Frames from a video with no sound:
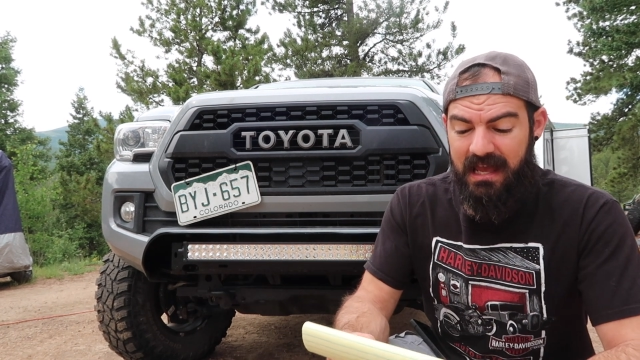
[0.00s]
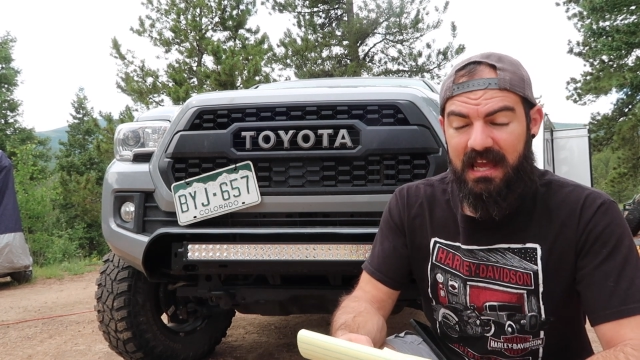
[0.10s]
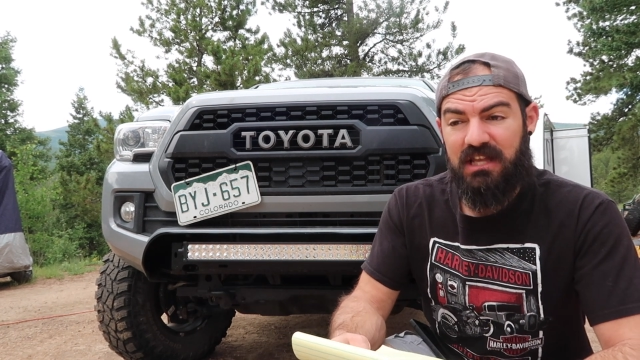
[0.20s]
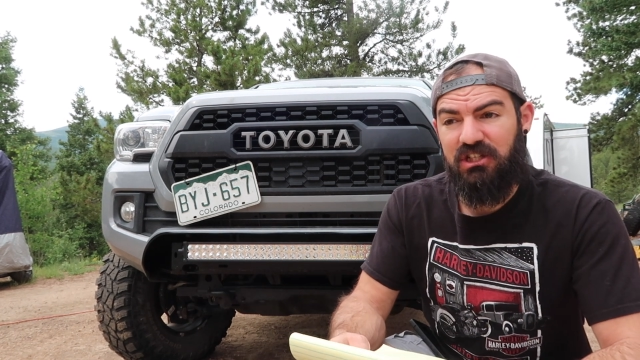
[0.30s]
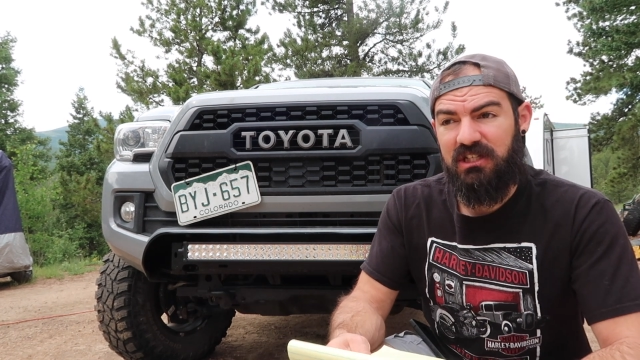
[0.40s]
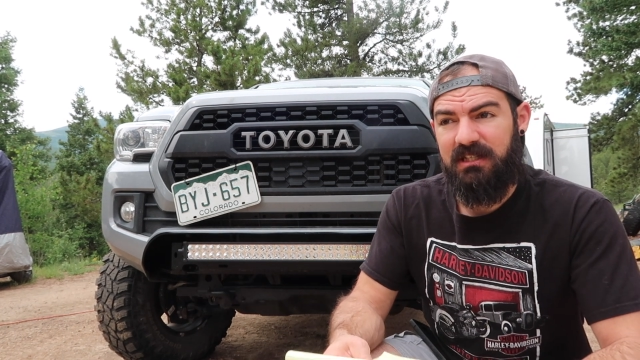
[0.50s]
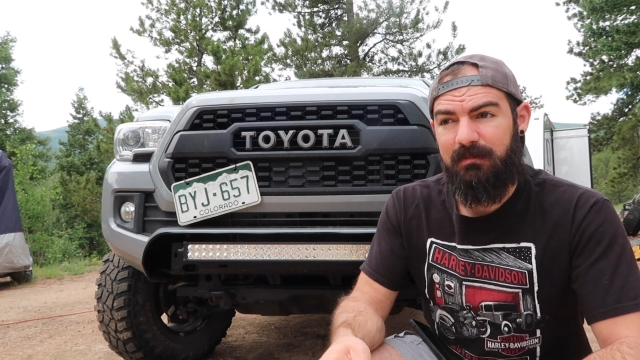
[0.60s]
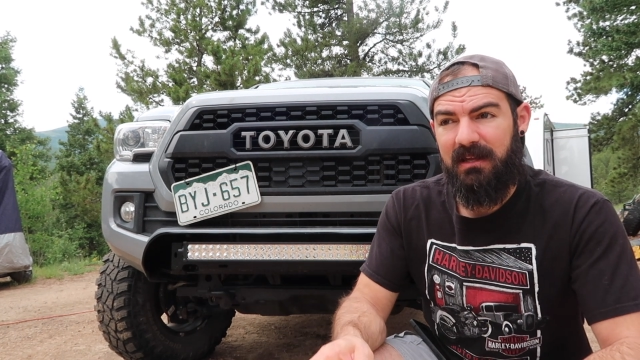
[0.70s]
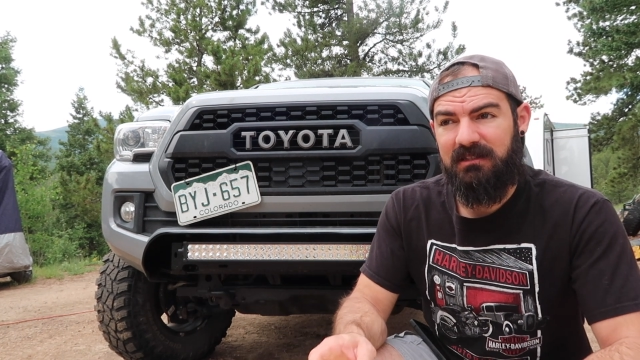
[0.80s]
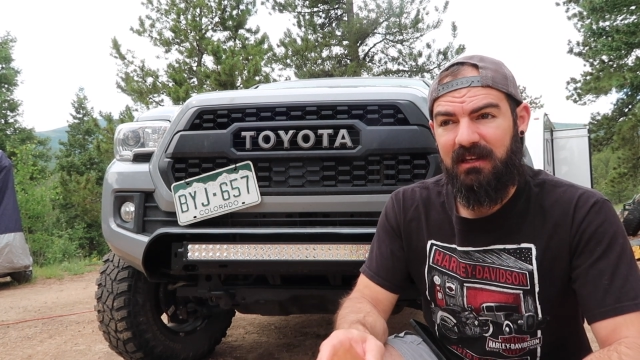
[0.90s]
It just
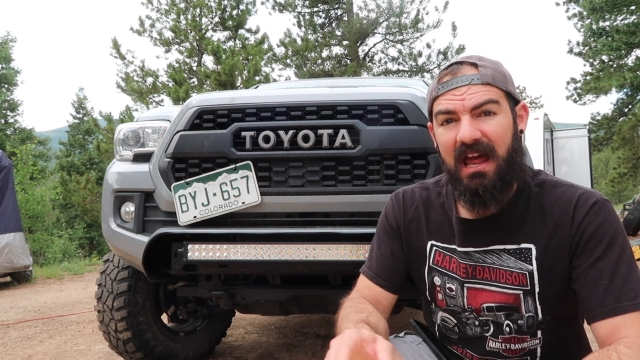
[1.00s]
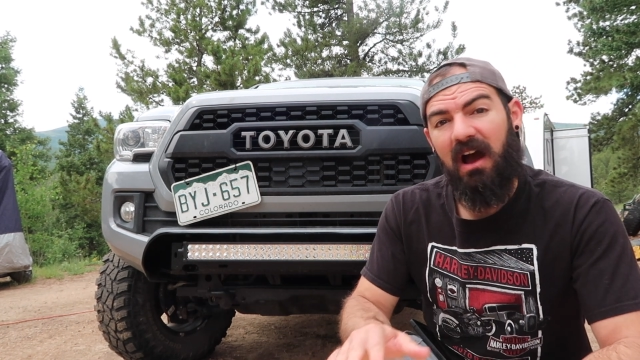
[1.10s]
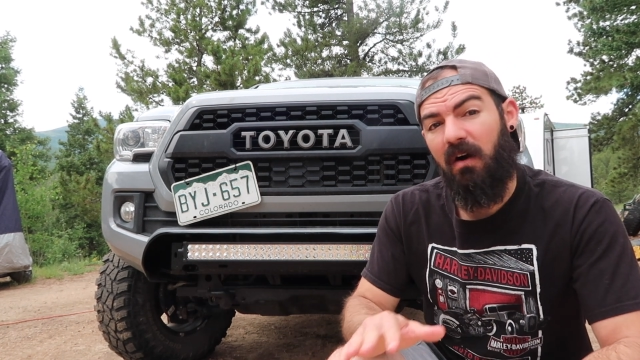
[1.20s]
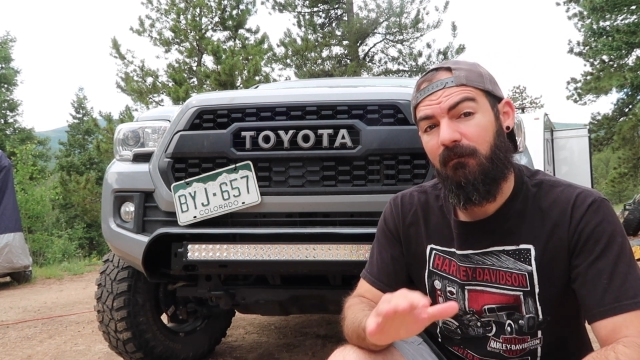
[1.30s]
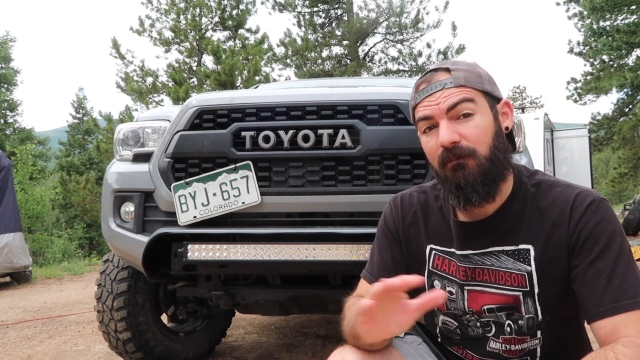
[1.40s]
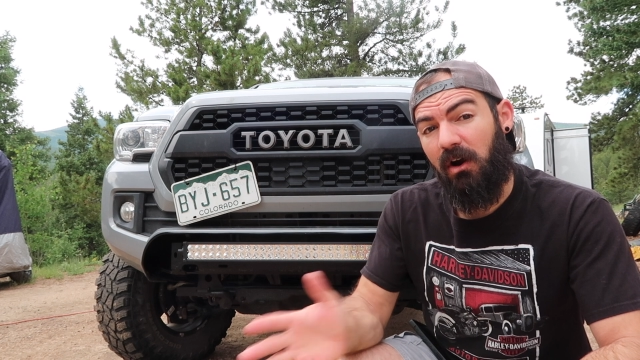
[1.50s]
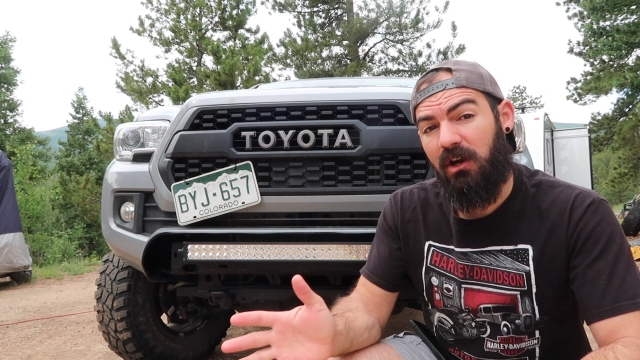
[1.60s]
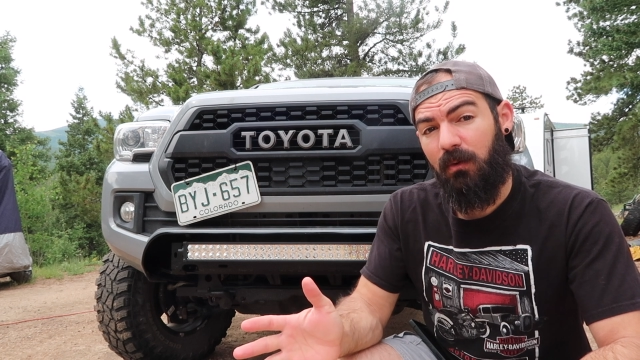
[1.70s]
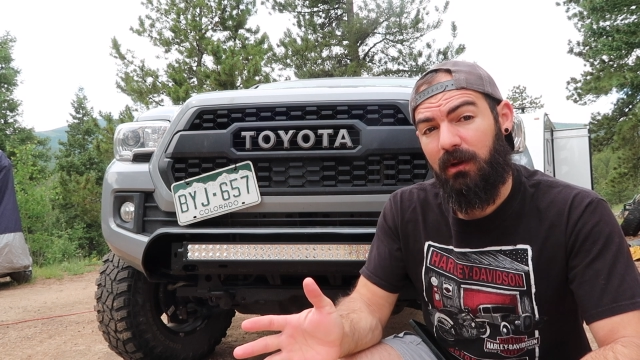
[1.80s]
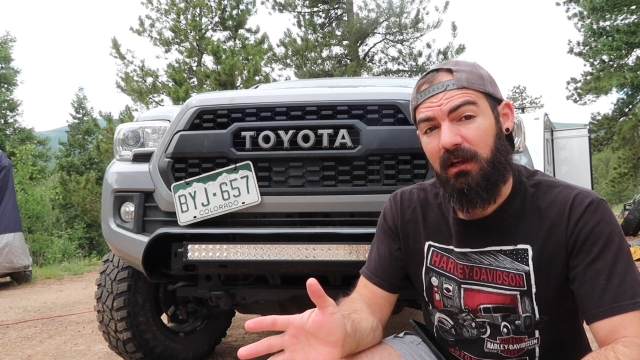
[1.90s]
depends on how far
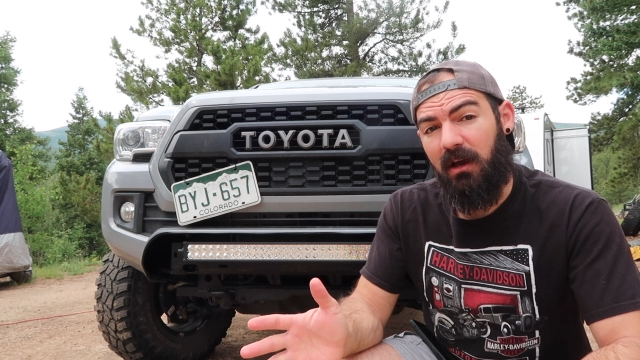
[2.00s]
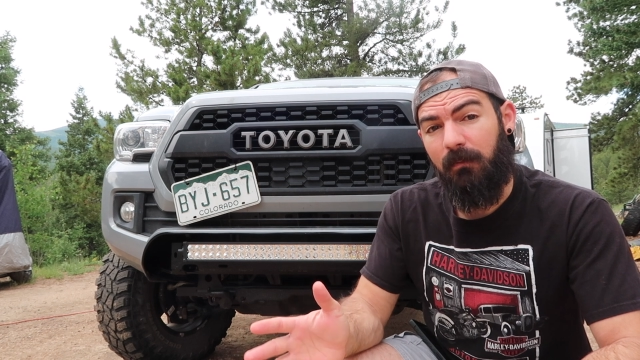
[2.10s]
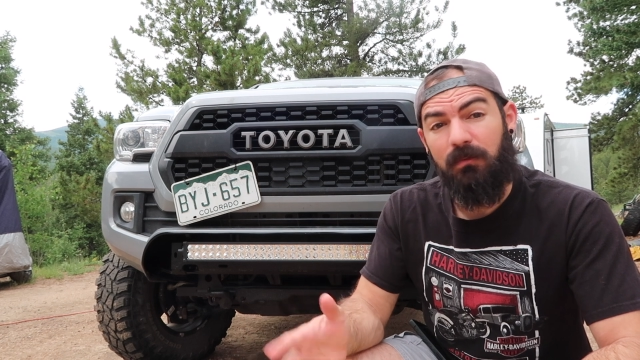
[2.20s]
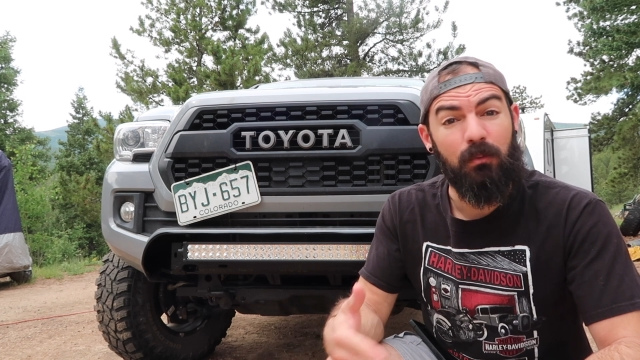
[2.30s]
you want to go.